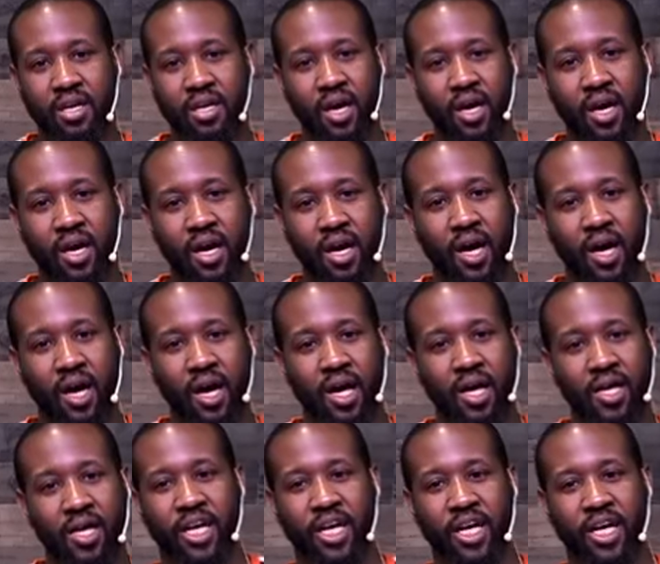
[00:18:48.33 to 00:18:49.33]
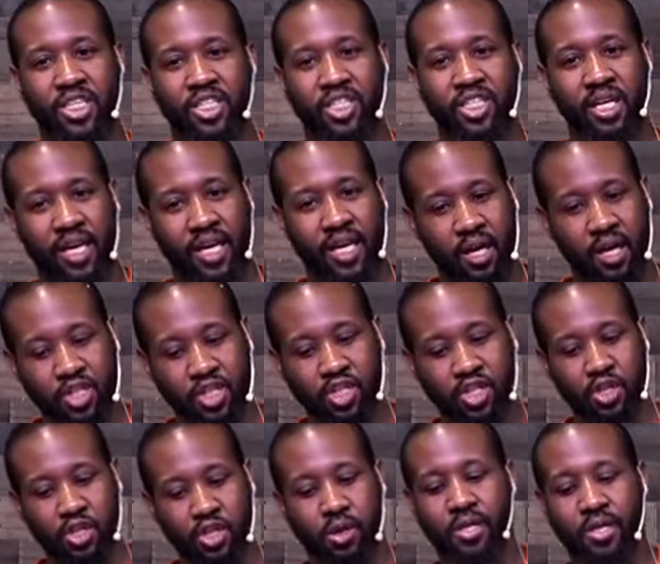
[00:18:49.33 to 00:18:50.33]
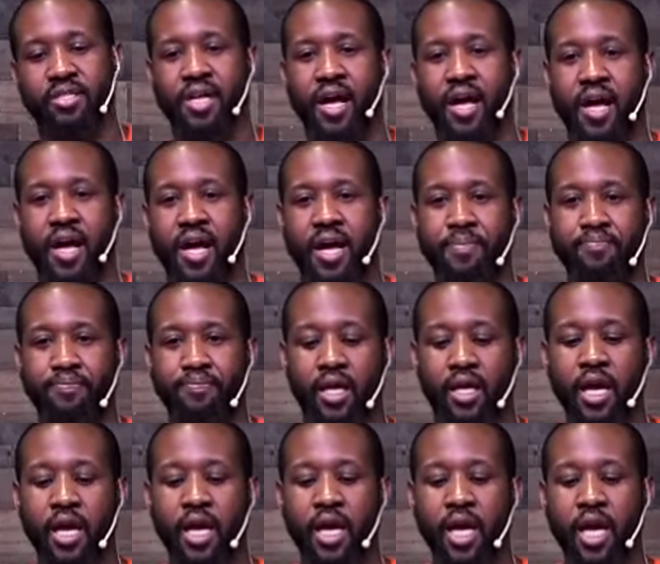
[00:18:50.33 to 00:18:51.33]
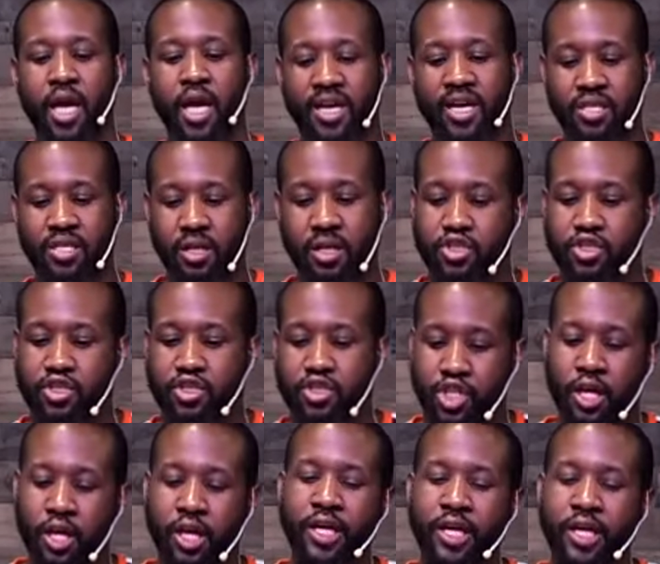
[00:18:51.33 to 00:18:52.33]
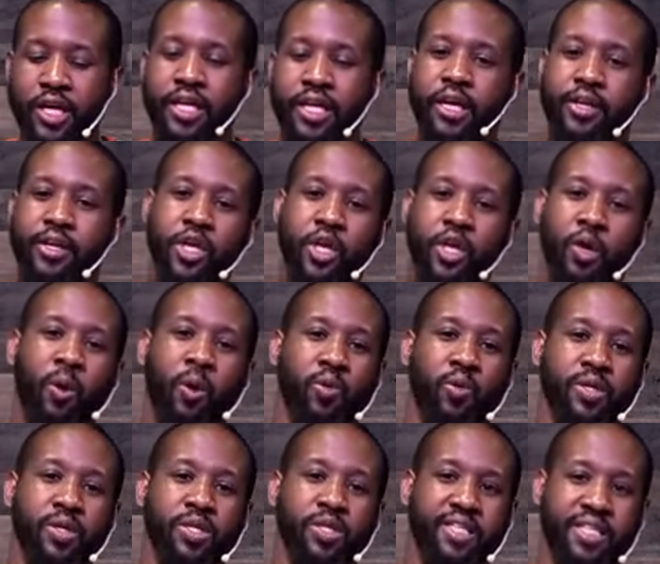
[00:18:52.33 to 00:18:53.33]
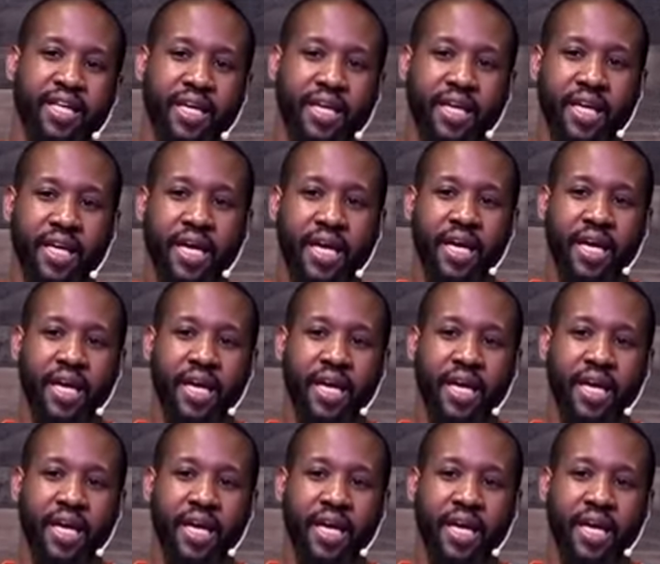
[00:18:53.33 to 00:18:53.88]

on God's direction in uncharted time. Because on this journey that Noah was taking,